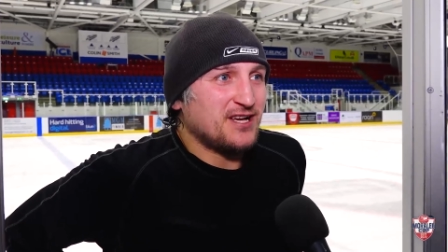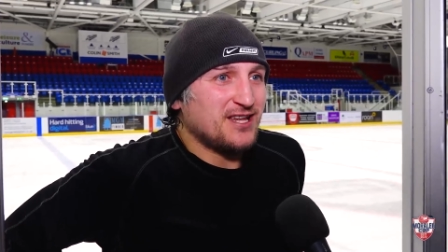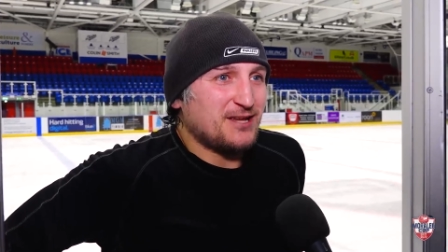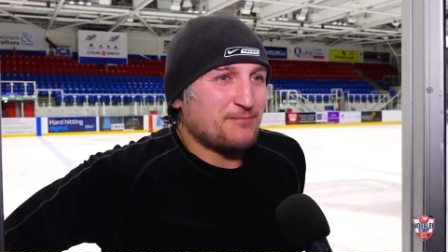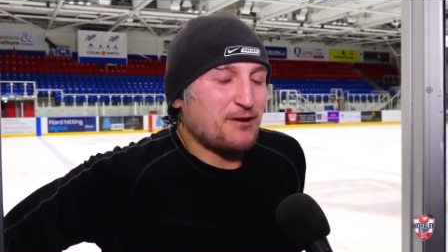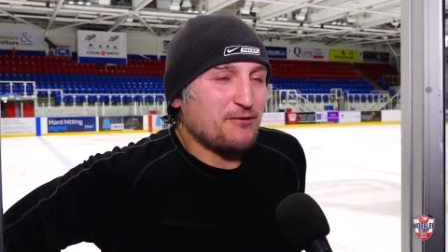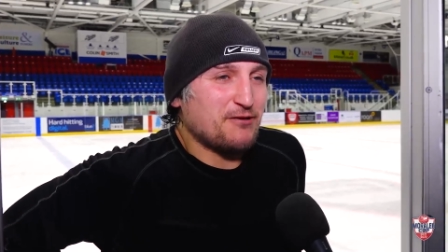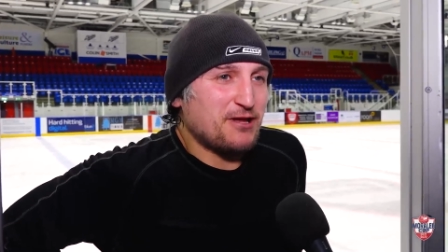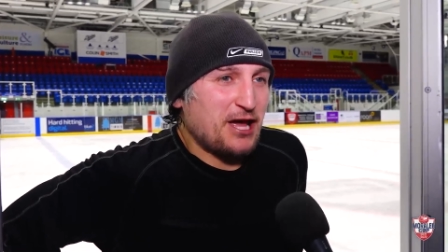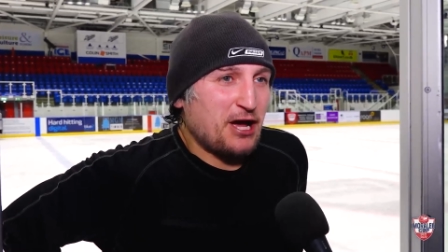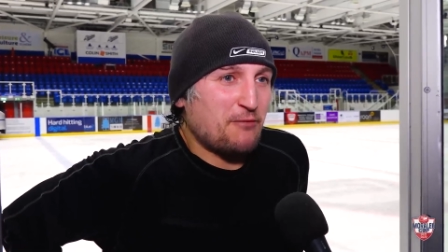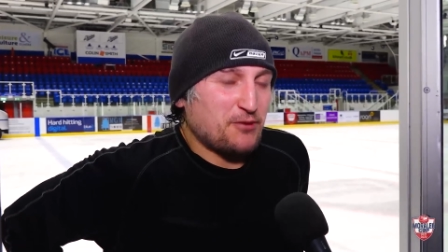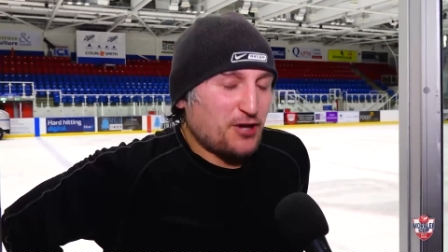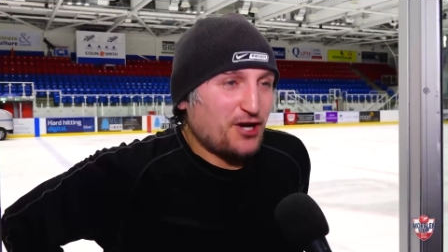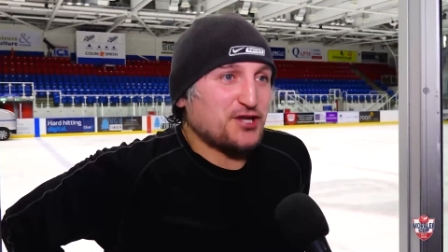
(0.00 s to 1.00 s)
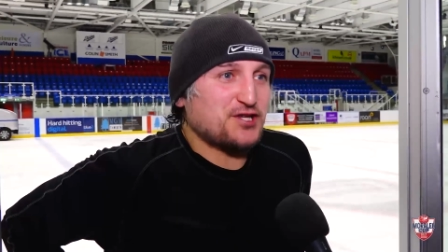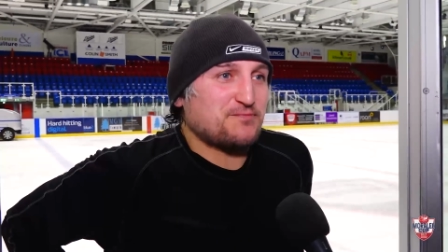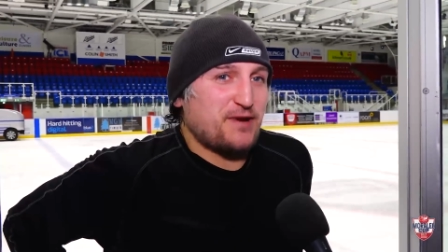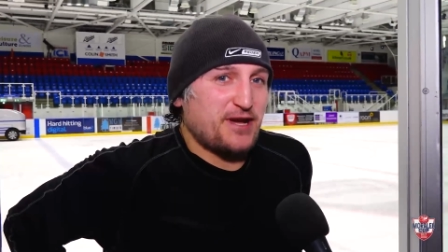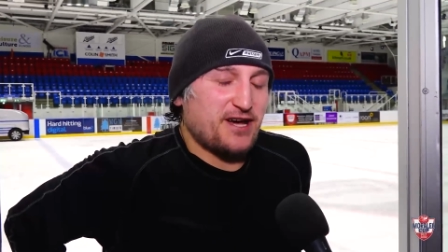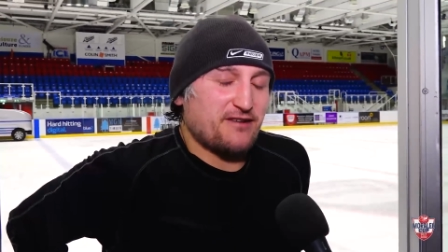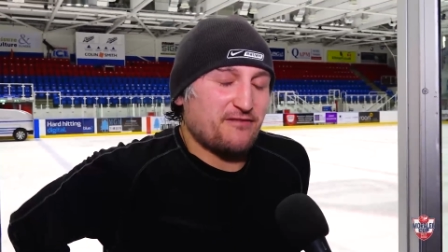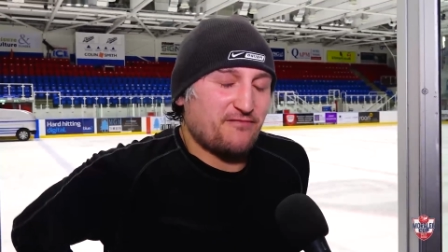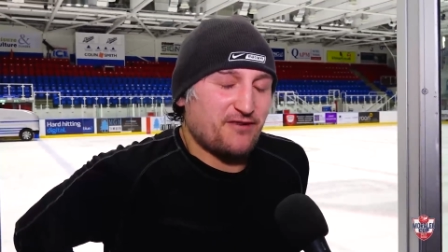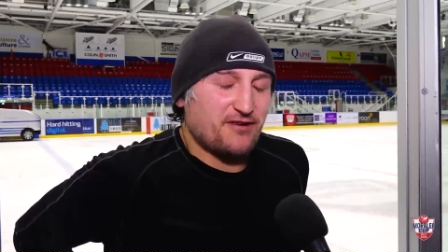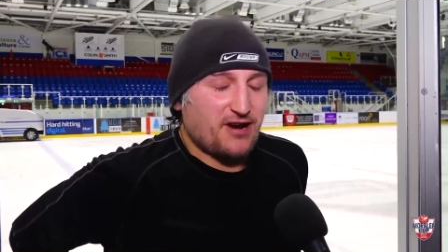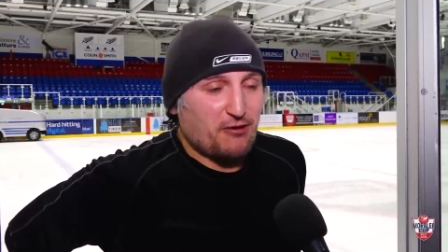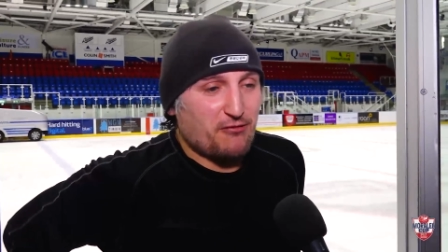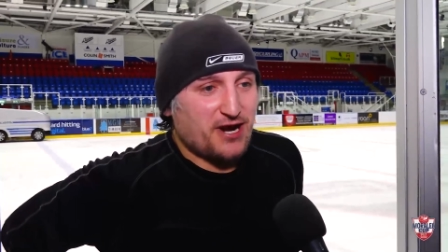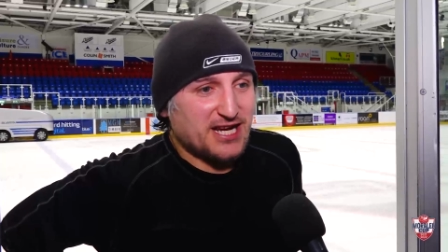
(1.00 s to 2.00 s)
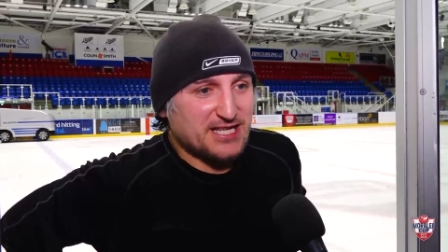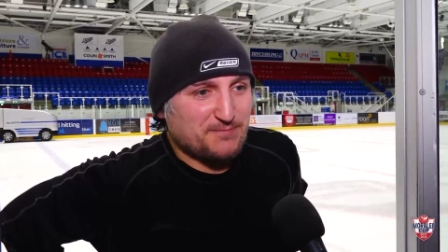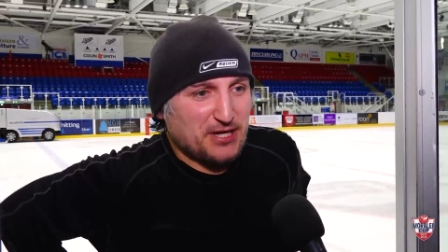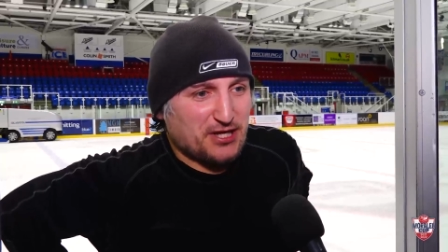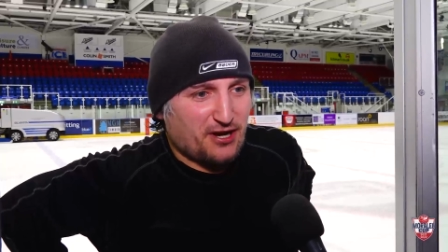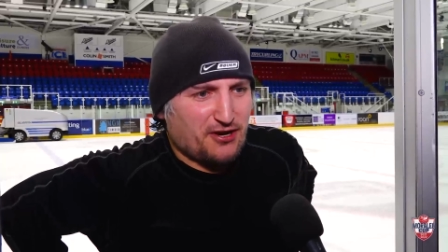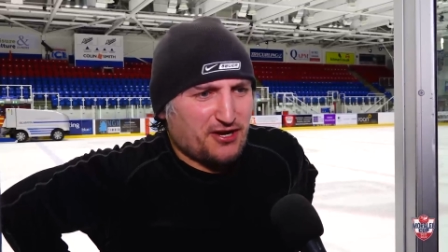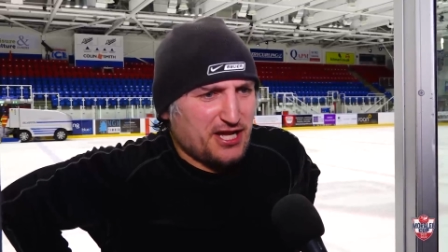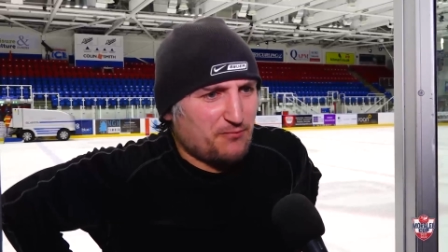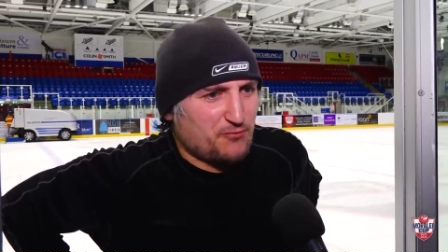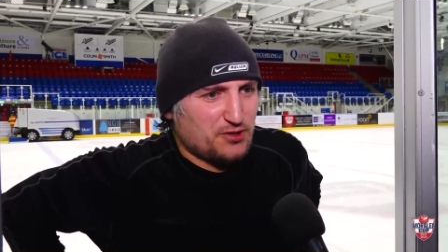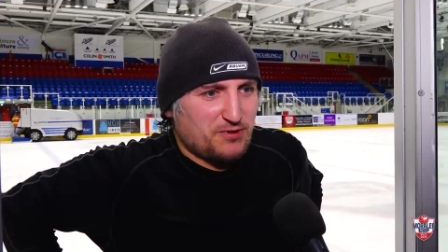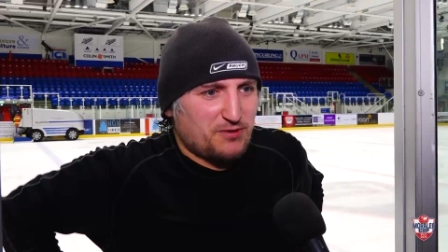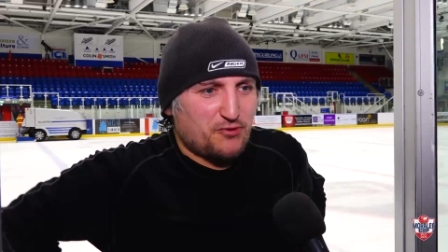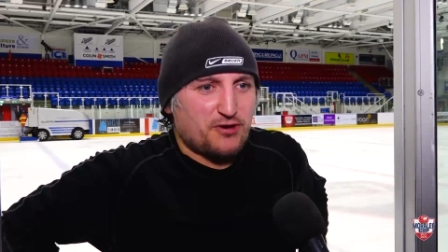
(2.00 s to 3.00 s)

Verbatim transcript: That probably helped us better for our aspect of our game because we we're